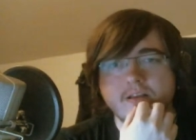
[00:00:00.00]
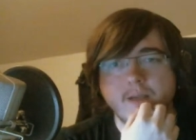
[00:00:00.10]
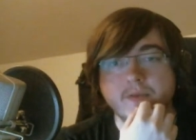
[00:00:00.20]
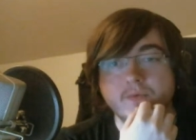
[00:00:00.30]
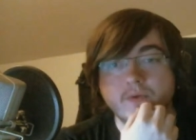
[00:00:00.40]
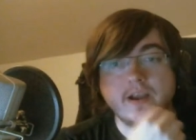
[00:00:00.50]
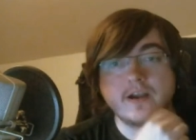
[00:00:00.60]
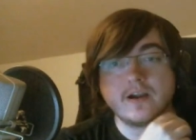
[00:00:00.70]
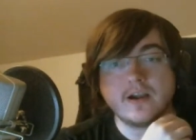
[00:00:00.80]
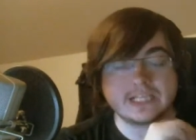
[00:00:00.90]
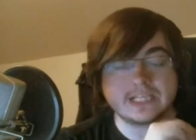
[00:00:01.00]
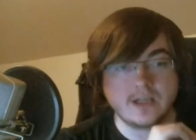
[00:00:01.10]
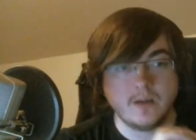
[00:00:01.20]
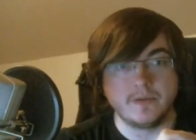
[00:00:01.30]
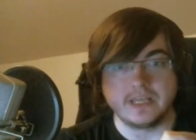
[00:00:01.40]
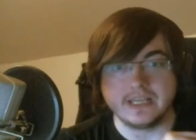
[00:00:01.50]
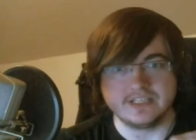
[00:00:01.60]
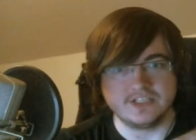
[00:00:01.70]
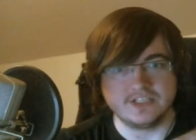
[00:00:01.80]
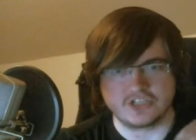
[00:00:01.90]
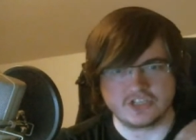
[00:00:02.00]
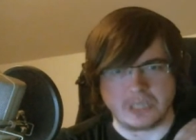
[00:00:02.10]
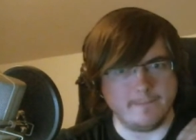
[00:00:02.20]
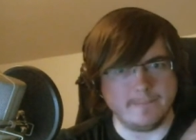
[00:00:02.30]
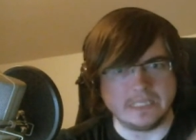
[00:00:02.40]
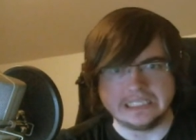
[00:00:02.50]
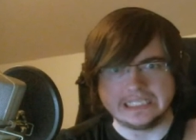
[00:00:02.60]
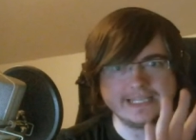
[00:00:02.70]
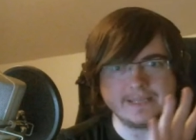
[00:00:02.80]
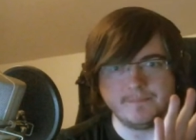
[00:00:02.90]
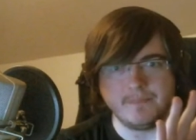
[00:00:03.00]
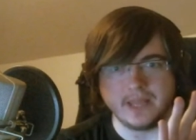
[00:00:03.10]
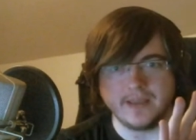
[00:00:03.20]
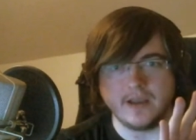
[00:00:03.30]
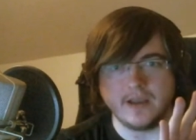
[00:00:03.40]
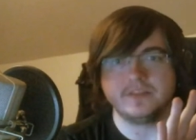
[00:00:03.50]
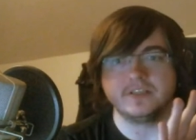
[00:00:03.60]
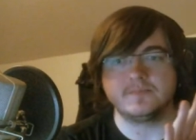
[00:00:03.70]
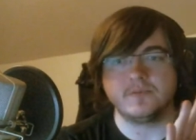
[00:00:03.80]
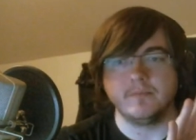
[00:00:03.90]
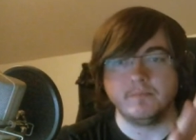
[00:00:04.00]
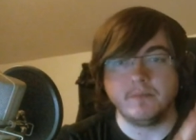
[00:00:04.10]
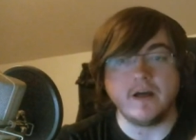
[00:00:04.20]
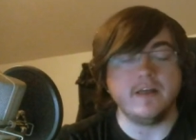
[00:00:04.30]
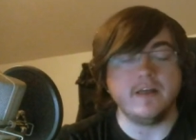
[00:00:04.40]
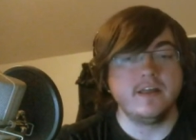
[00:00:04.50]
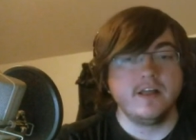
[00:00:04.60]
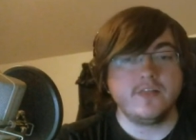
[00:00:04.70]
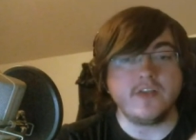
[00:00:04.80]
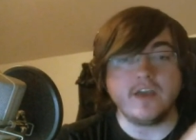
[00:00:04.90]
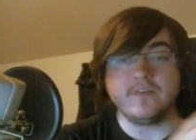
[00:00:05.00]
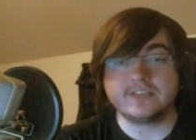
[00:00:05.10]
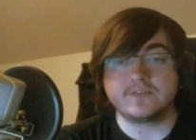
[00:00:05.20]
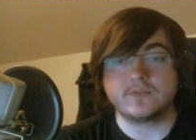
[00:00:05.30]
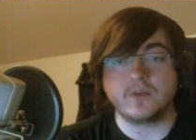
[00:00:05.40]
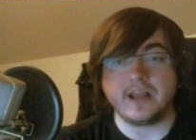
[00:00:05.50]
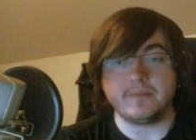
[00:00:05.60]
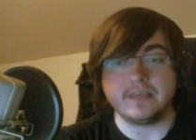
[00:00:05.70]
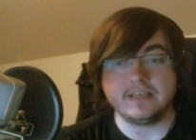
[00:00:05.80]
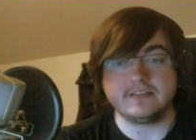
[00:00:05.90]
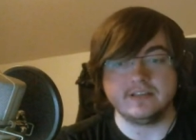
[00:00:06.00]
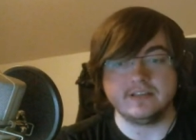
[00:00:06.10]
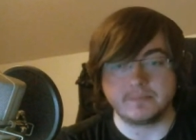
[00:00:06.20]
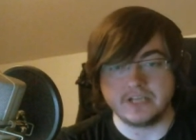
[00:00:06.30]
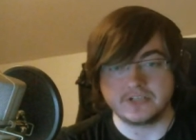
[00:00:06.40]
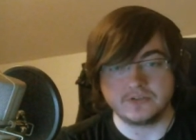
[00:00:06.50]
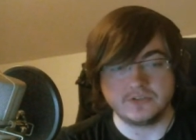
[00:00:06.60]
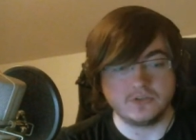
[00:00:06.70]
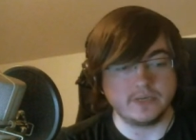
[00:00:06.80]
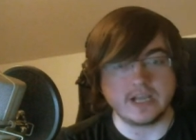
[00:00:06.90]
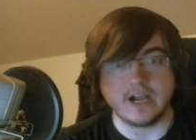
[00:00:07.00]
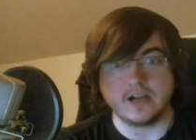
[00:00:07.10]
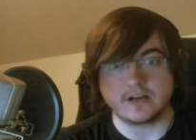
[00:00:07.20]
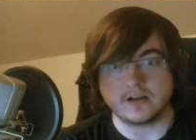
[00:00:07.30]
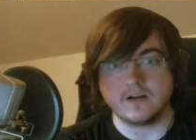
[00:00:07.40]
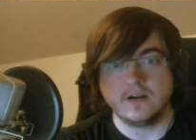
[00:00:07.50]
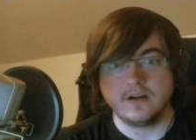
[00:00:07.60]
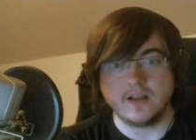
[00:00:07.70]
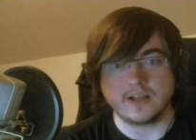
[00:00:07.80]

I mean, Rare as a company is just completely belly up at this point, but they have lots of great IP still, like Banjo-Kazooie, Conker. Like,